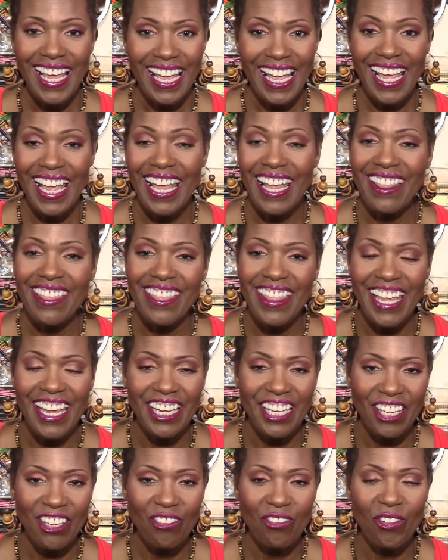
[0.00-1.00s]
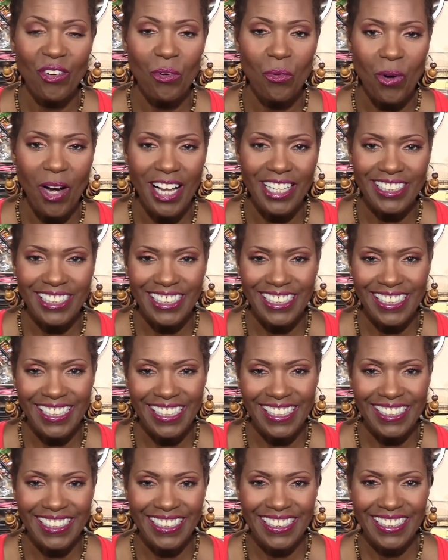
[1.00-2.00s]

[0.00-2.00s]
And thank you for watching.